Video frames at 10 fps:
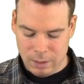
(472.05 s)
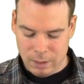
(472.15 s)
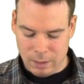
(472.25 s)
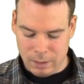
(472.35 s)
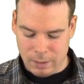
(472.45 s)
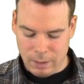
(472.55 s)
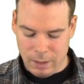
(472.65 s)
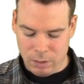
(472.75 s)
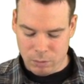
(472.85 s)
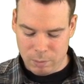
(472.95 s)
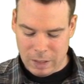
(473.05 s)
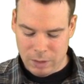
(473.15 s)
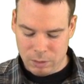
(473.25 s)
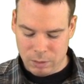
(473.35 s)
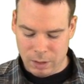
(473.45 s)
uh, nth
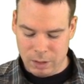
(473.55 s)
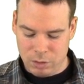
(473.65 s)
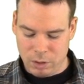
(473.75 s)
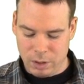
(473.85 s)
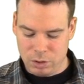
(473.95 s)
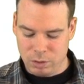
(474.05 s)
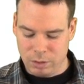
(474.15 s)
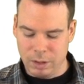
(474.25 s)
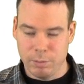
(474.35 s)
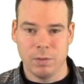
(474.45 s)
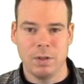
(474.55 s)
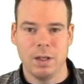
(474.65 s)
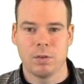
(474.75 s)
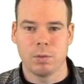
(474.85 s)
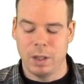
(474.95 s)
remainder and then try to show the limit of the
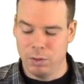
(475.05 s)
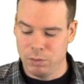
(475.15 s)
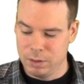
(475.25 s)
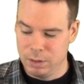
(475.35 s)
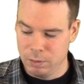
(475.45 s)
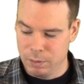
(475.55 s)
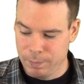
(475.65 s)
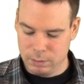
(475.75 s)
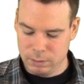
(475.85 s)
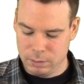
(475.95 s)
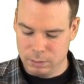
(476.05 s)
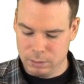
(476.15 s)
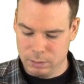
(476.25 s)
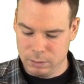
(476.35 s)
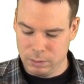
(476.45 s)
nth remainder is zero.
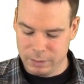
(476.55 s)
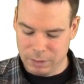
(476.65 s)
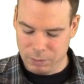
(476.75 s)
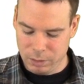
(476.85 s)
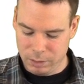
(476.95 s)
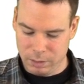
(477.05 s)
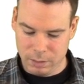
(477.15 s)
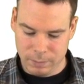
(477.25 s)
So let's have a look.